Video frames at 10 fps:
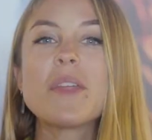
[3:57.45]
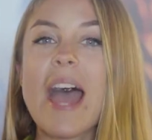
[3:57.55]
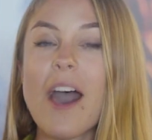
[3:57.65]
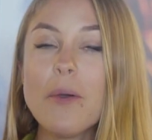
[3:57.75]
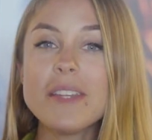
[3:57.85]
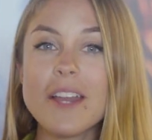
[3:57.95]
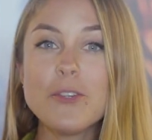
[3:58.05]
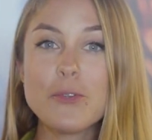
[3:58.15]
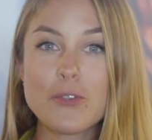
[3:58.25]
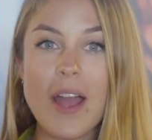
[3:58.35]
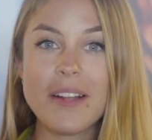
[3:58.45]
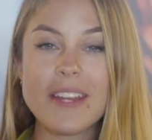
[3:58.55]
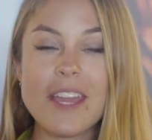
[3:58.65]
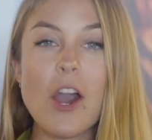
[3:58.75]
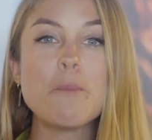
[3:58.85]
Without net
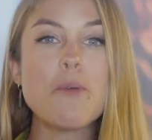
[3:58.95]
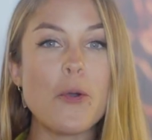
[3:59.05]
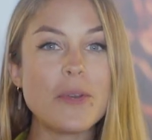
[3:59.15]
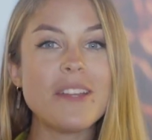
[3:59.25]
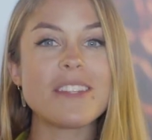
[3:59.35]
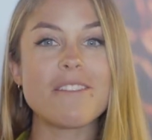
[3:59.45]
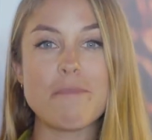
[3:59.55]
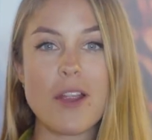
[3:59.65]
neutrality, opponents of